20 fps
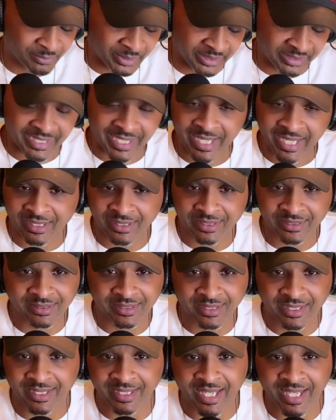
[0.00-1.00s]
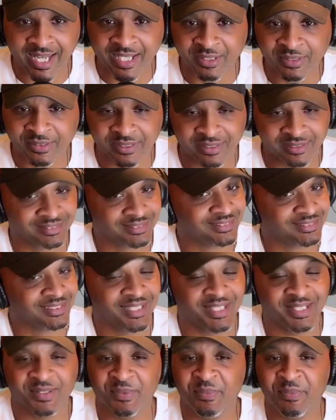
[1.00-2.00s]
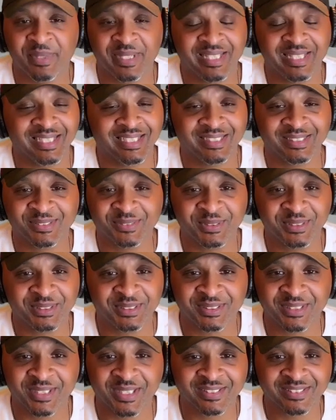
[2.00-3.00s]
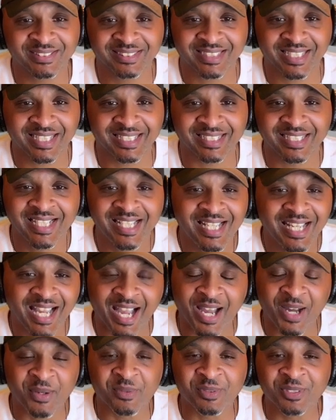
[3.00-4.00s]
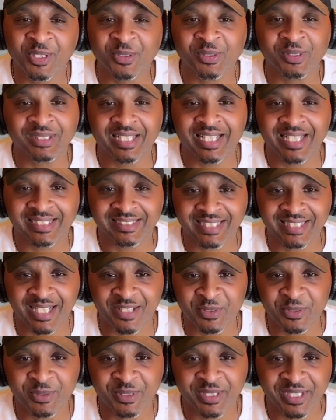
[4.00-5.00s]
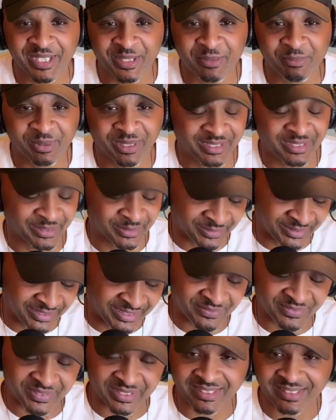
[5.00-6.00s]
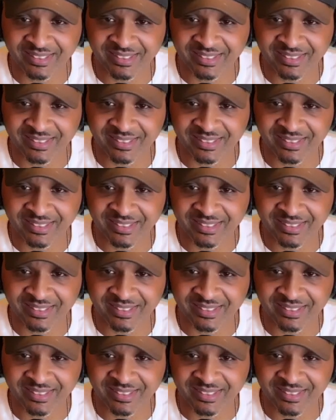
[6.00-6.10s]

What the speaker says: But now it's like, I'll be honest with you, dog. It's like, I don't know the last time UConn played on TV.